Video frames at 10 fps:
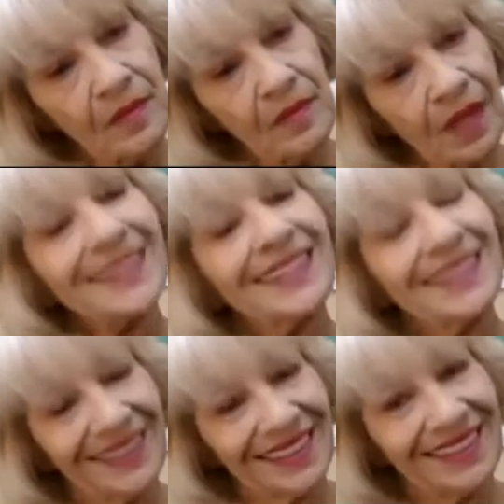They didn't
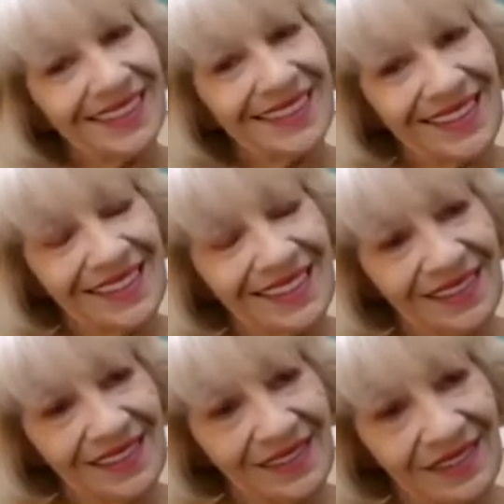really seem
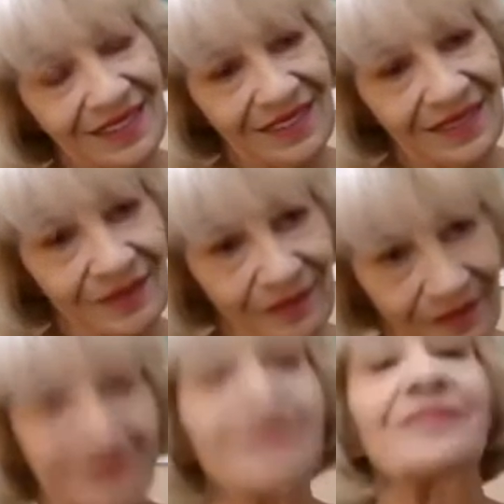like it. I mean,
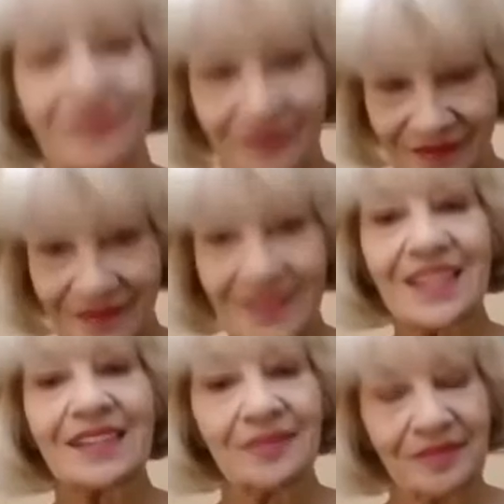there were some
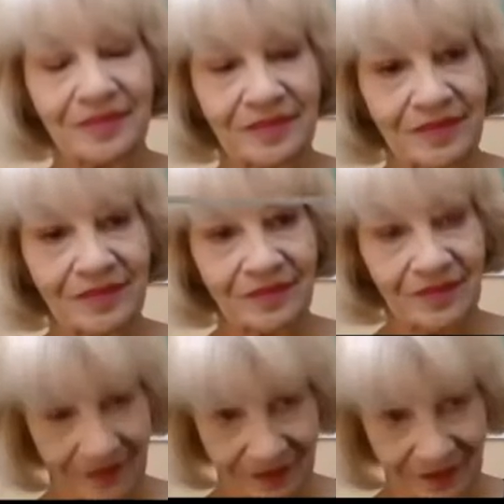Koreans there who
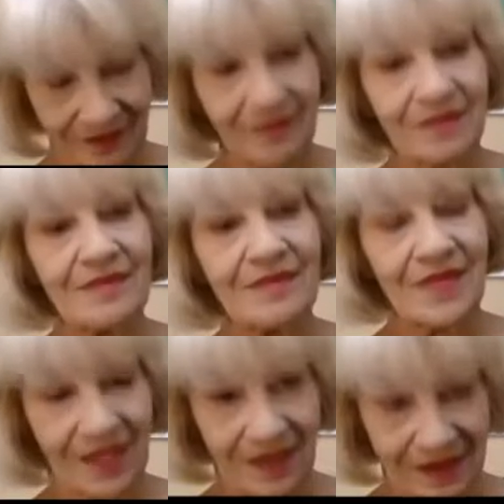spoke English
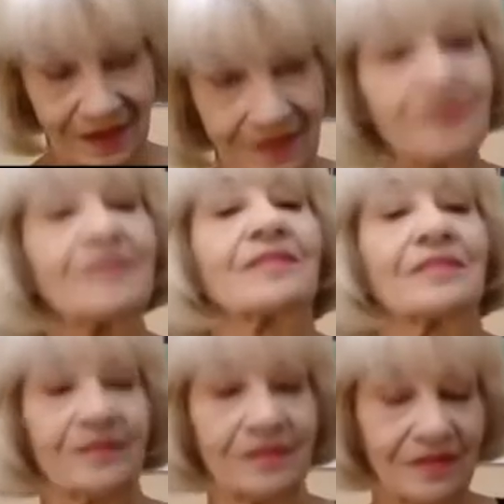also, but I
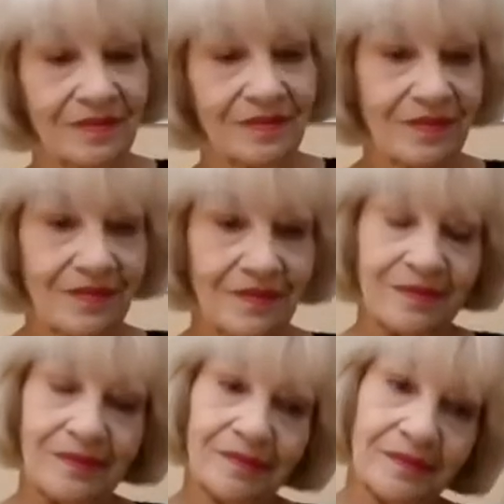don't think
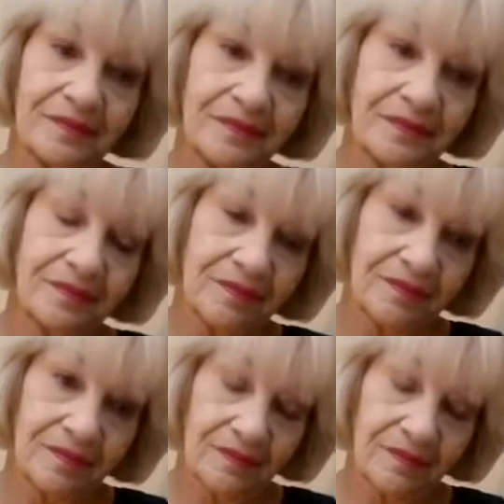that they were
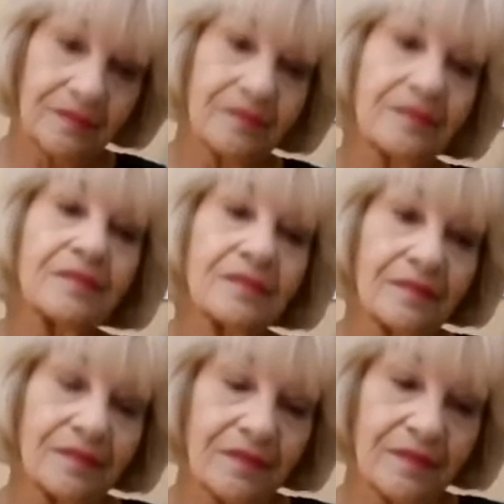
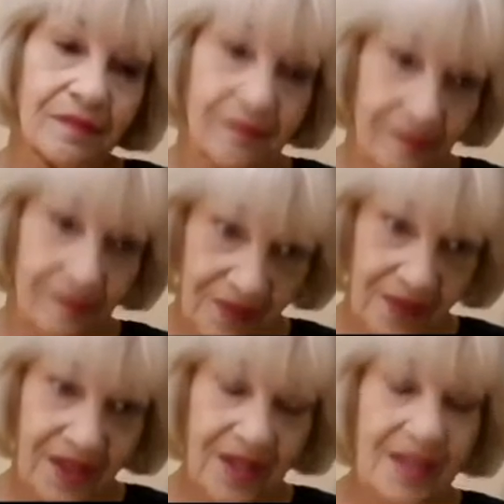military
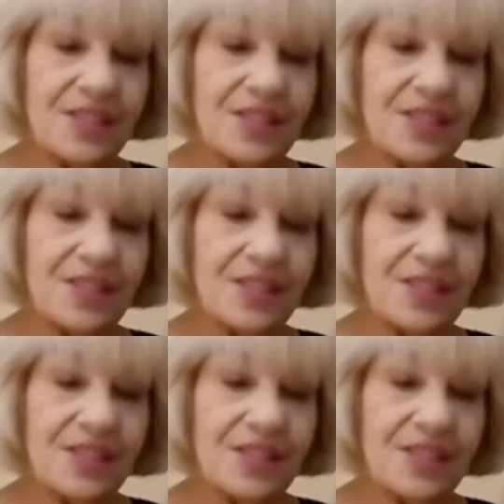so